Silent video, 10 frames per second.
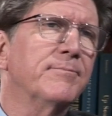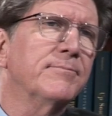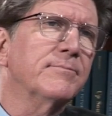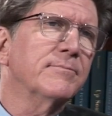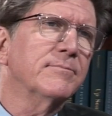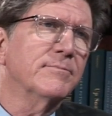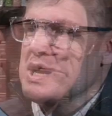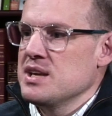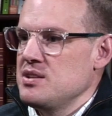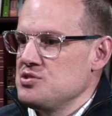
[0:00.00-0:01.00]
Well, I
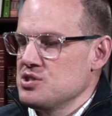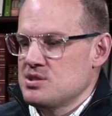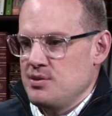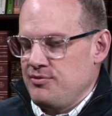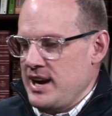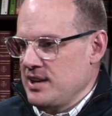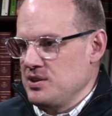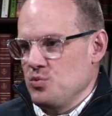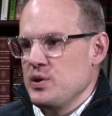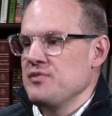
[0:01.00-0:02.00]
think just the fact
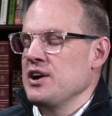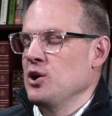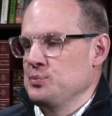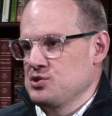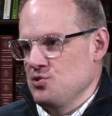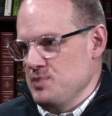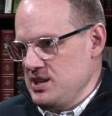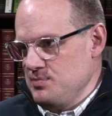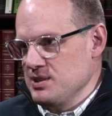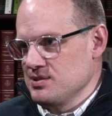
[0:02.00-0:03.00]
that we've helped so
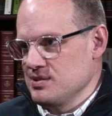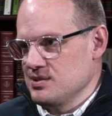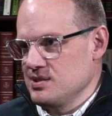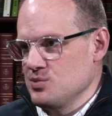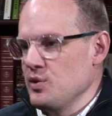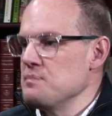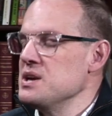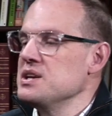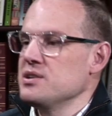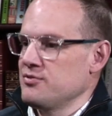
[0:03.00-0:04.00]
many businesses and we've
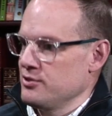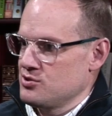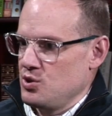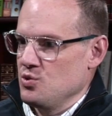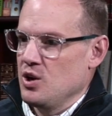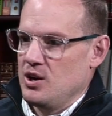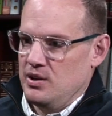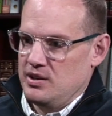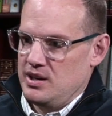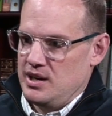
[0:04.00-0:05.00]
been here for so
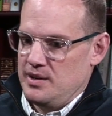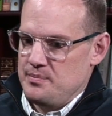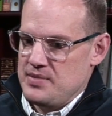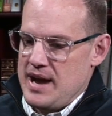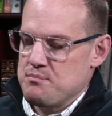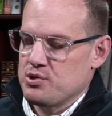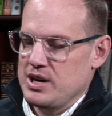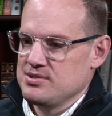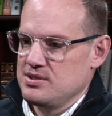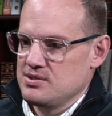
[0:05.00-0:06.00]
long, that
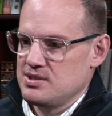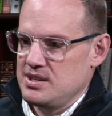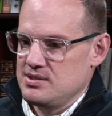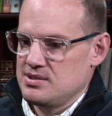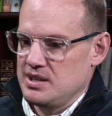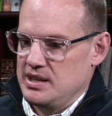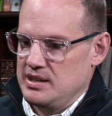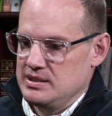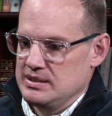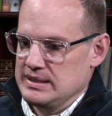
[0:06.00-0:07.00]
presence has
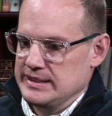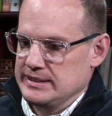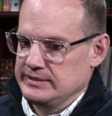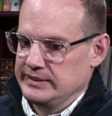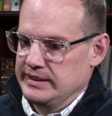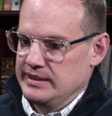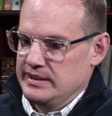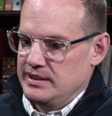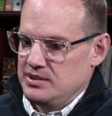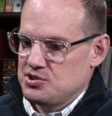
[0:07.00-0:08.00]

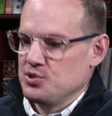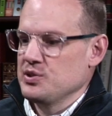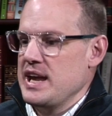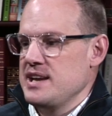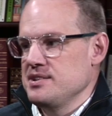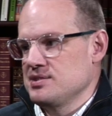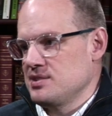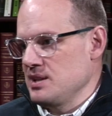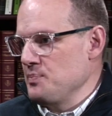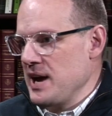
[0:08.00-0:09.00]
certainly aided us
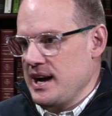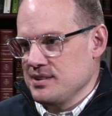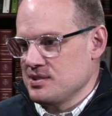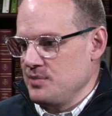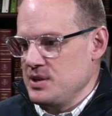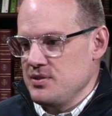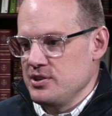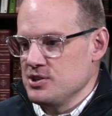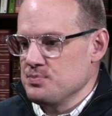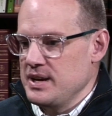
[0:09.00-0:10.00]
in the past. I mean,
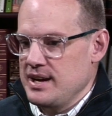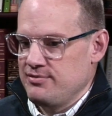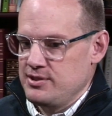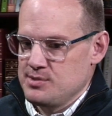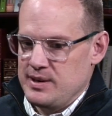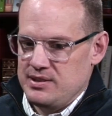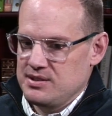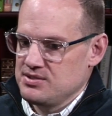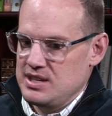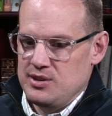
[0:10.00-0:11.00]
there's been efforts by the
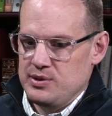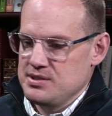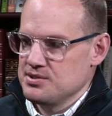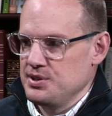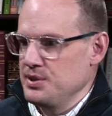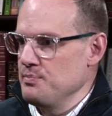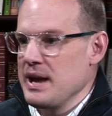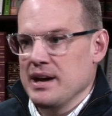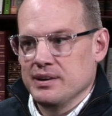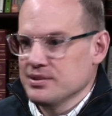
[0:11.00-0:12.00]
casino industry to
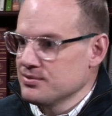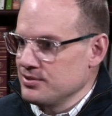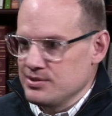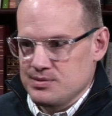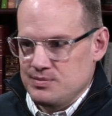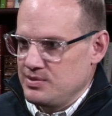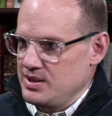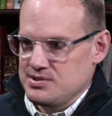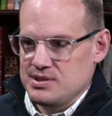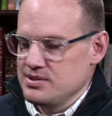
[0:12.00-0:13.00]
ban us, for
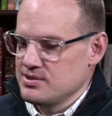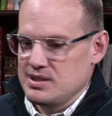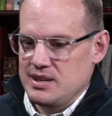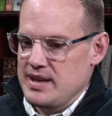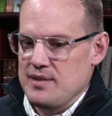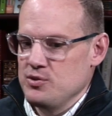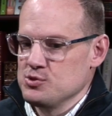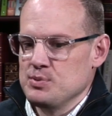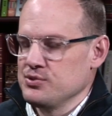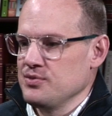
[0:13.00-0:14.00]
instance.
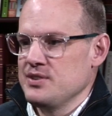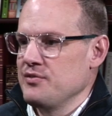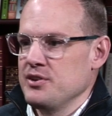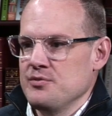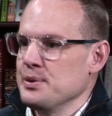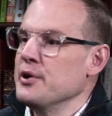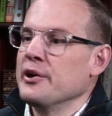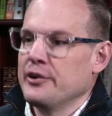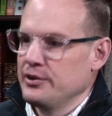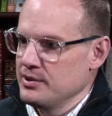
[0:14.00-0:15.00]
Those bills have never even been
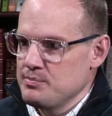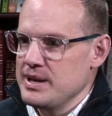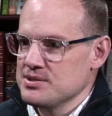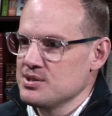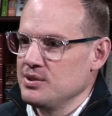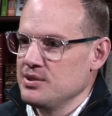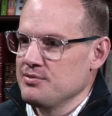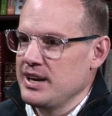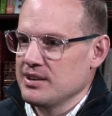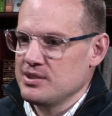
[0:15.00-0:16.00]
heard based on the
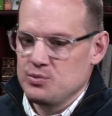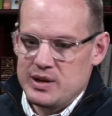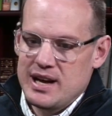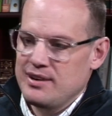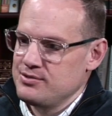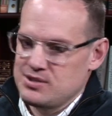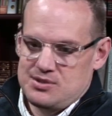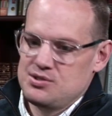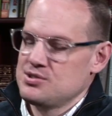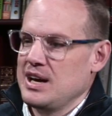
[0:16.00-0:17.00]
fact that we have
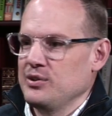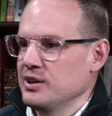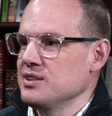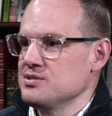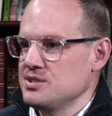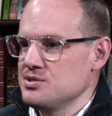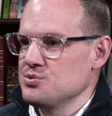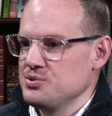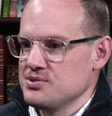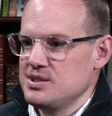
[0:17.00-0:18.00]
such a solid
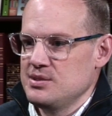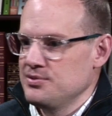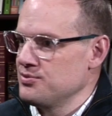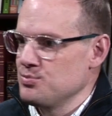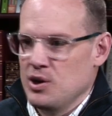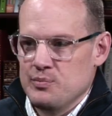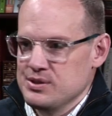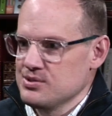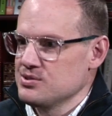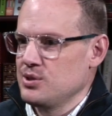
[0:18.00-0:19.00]
constituency of small
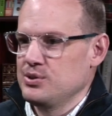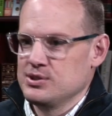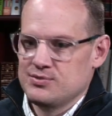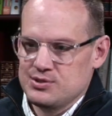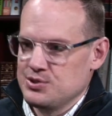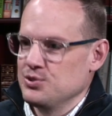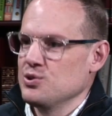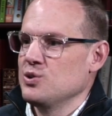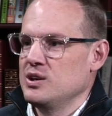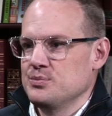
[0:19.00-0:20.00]
business owners,
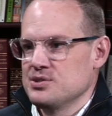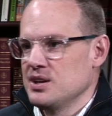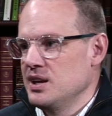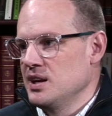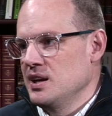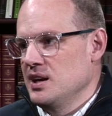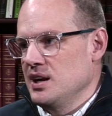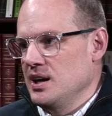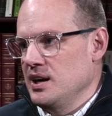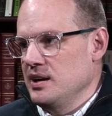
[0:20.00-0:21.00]
fraternal clubs.
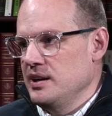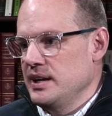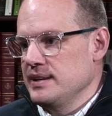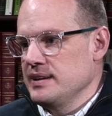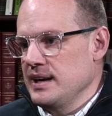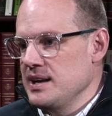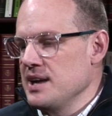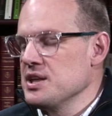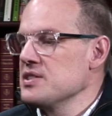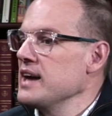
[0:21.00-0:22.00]
And
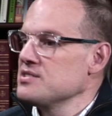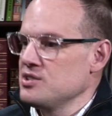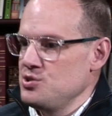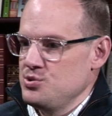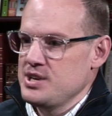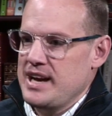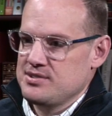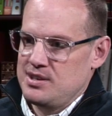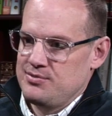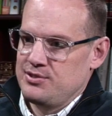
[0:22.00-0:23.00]
I think that's a huge
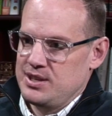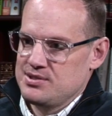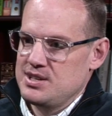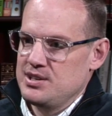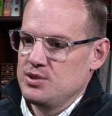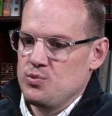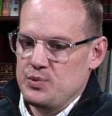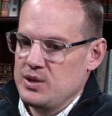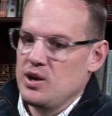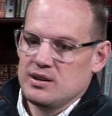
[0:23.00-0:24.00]
asset for us here when
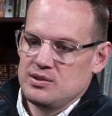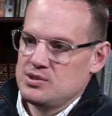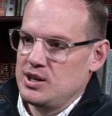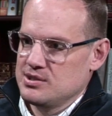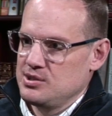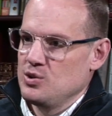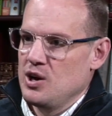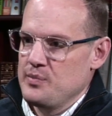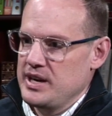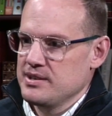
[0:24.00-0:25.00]
we talk to
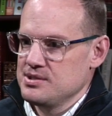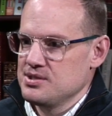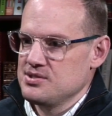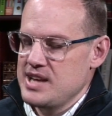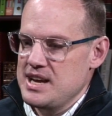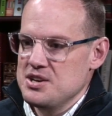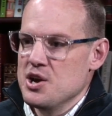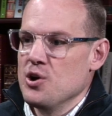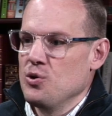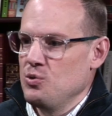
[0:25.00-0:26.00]
lawmakers, is they
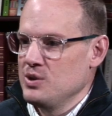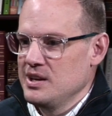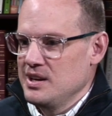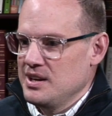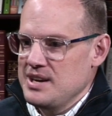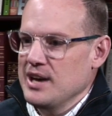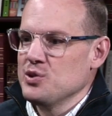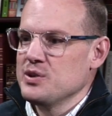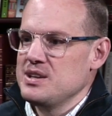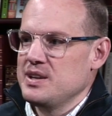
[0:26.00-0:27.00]
know. Not
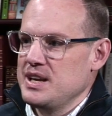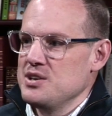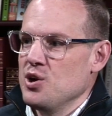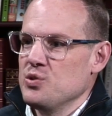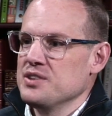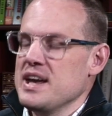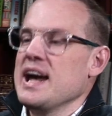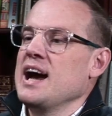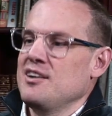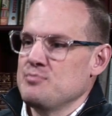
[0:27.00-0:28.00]
only do they know that they
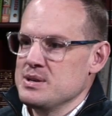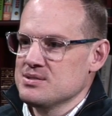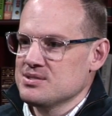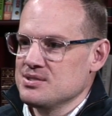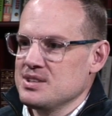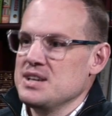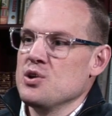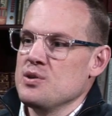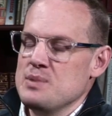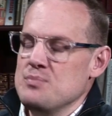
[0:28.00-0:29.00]
have businesses, they
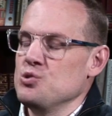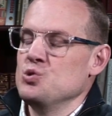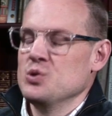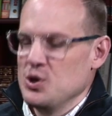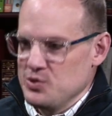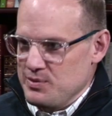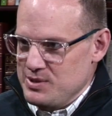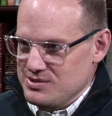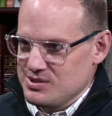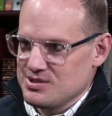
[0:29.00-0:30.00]
know the people who own the
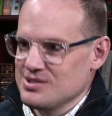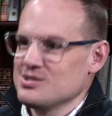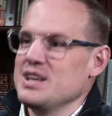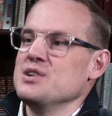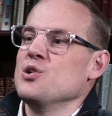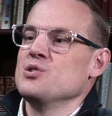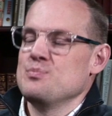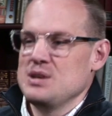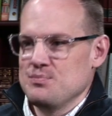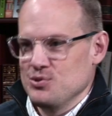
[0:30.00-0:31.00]
businesses. They know the
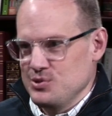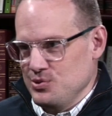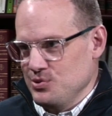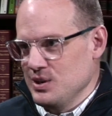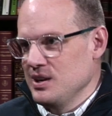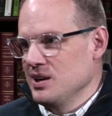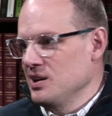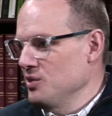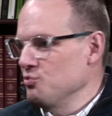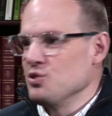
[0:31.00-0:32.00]
people who
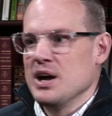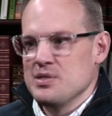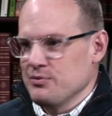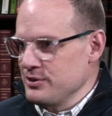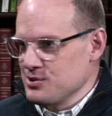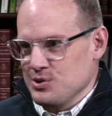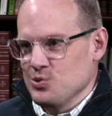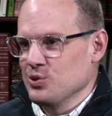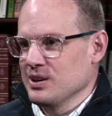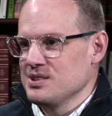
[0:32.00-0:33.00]
run the
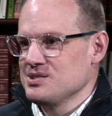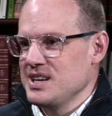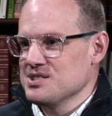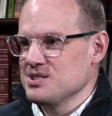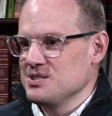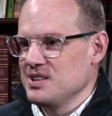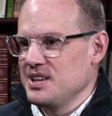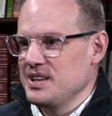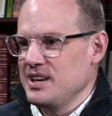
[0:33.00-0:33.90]
fraternal organization, and they